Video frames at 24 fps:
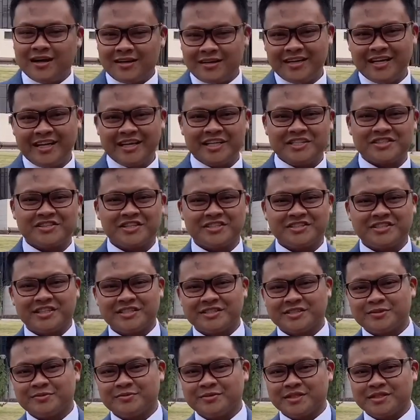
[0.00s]
Ladies and
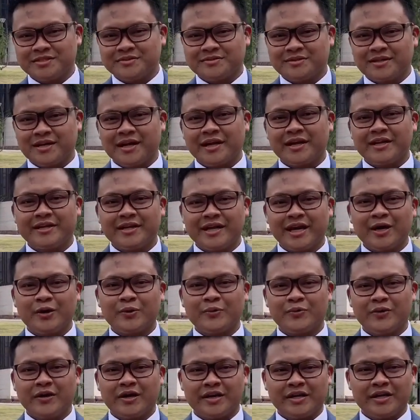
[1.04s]
gentlemen, now
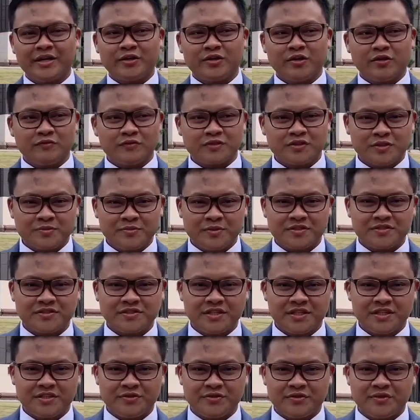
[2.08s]
we are in Novosibirsk
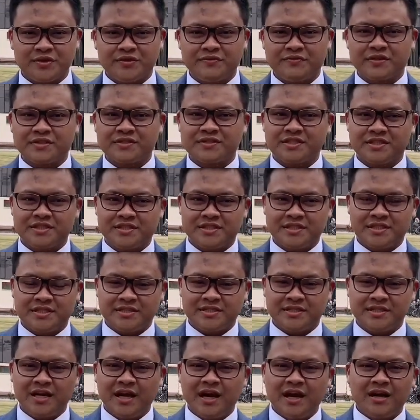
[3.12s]
State University,
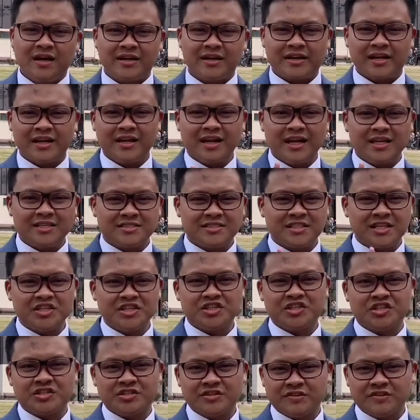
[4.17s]
a
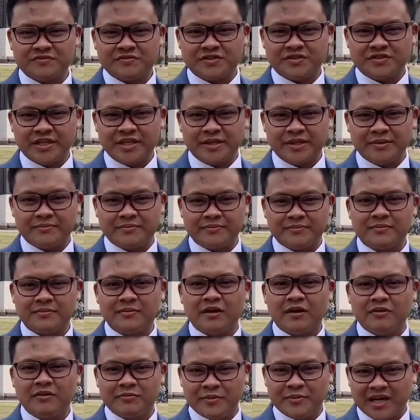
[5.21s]
realization of dream
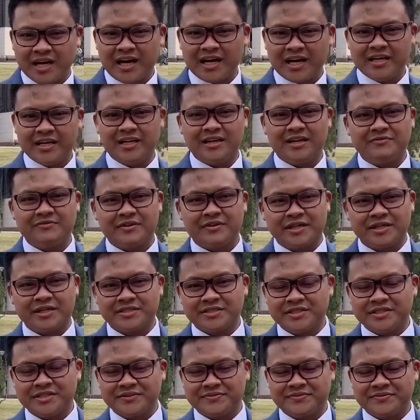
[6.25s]
of Mikhail
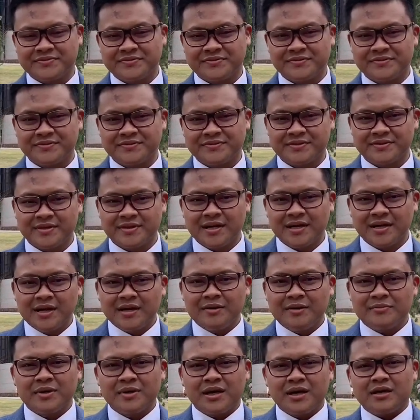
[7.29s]
Lavrentyev.
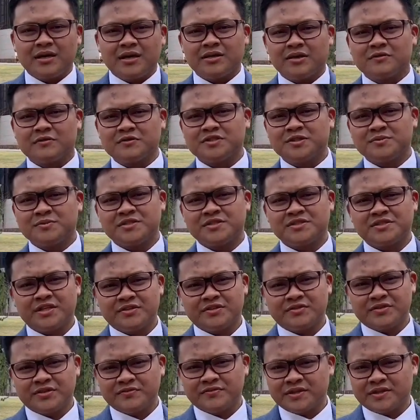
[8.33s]
Novosibirsk
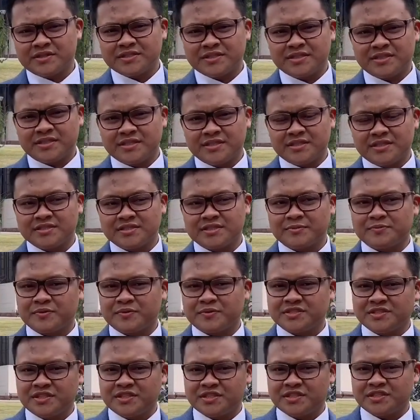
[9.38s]
State University is a
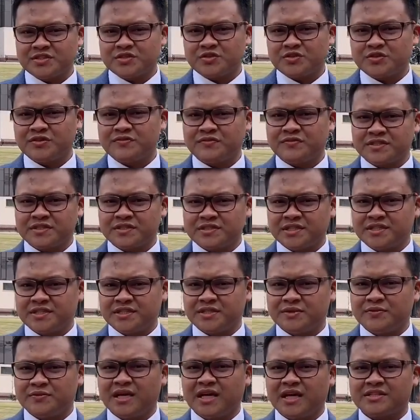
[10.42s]
prestigious
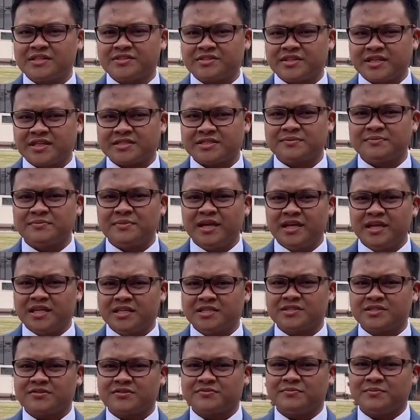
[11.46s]
university which attracts
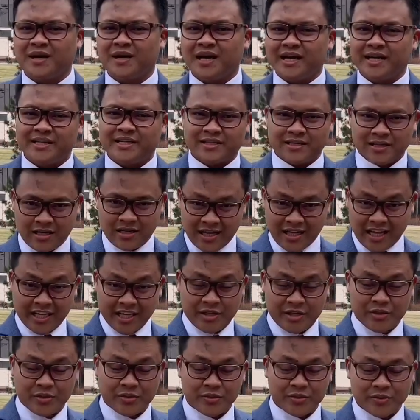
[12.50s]
millions of minds
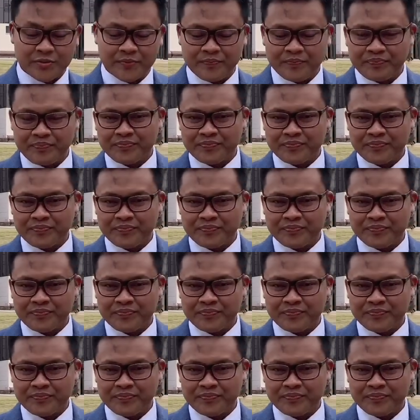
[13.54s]
like you.